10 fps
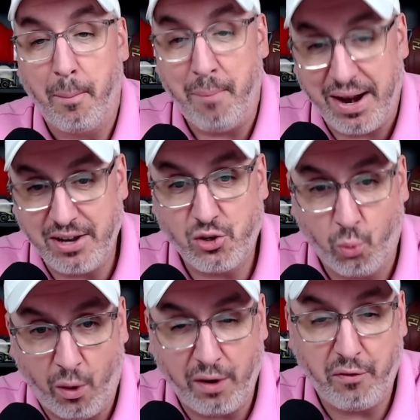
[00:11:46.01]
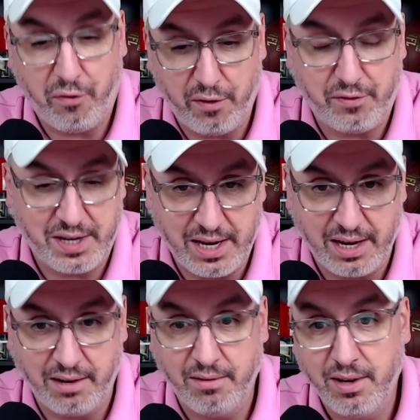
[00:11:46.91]
minus one
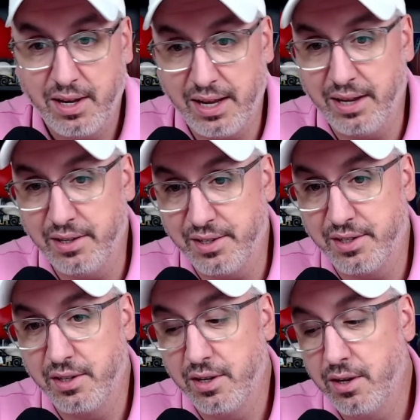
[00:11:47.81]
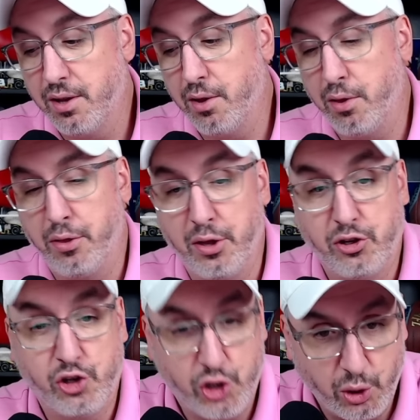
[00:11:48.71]
fifteen is the
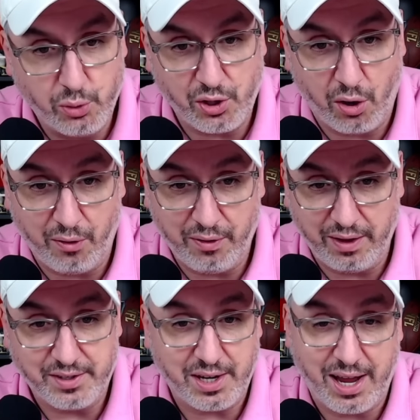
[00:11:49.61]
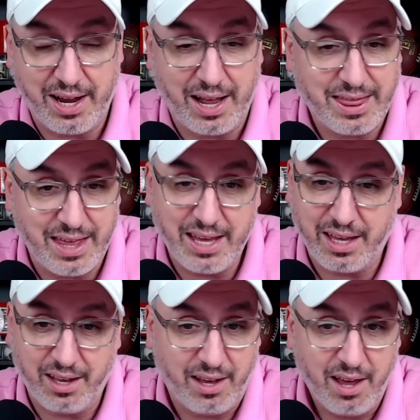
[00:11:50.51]
juice on this. And I
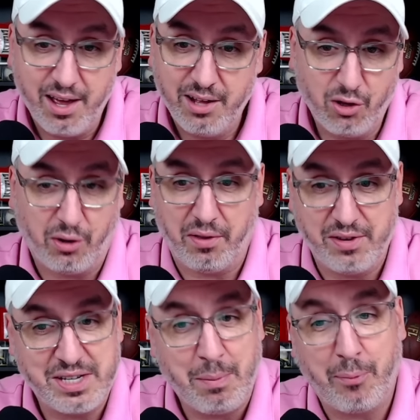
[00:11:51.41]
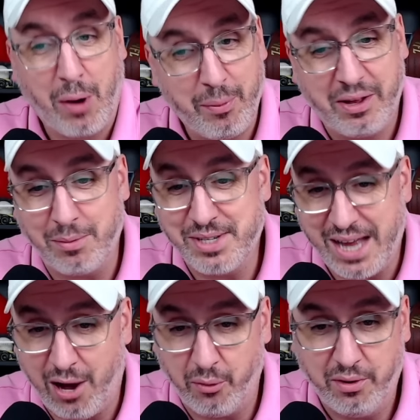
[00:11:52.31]
think, look, this number probably comes
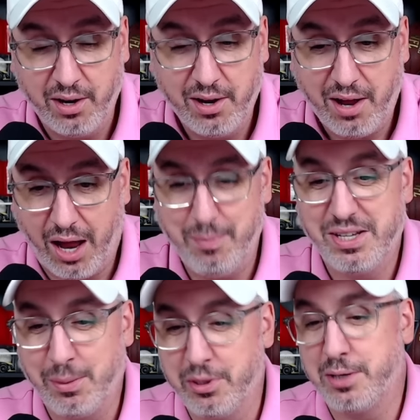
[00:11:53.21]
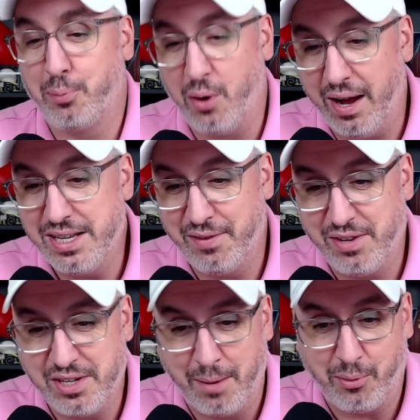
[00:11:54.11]
down. I'd be somewhat surprised if
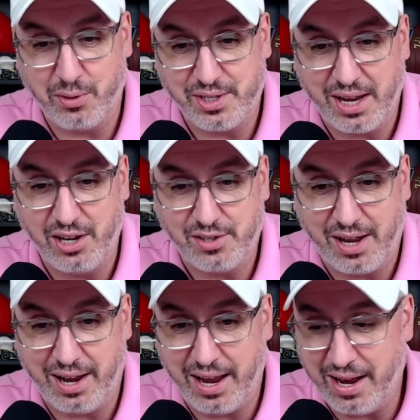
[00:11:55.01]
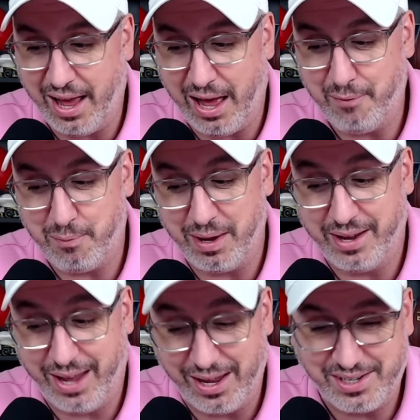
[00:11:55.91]
this number stays at eight and a half. My
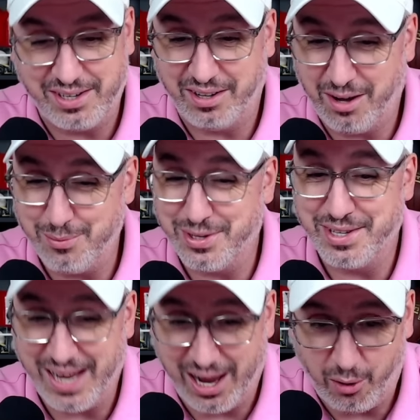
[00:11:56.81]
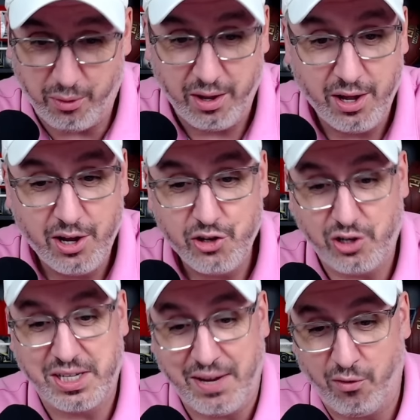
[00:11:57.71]
guess is it comes down,
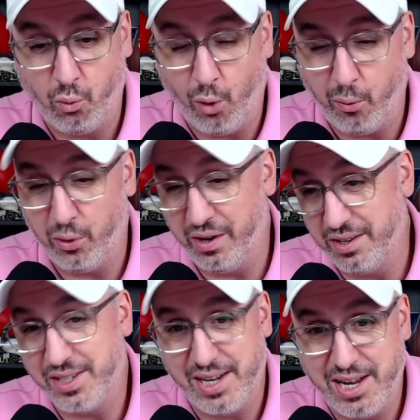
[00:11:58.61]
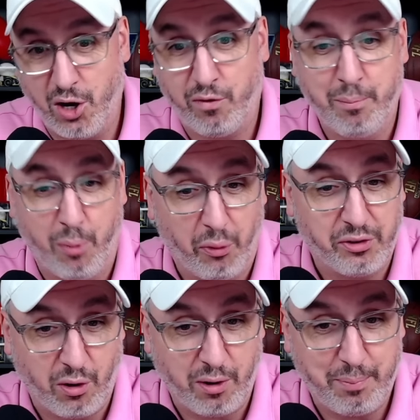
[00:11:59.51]
just given what we're going to see here from both
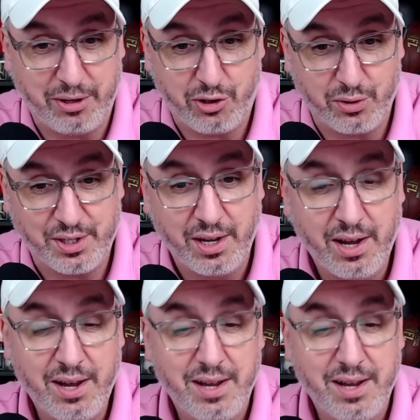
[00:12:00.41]
starting pitchers.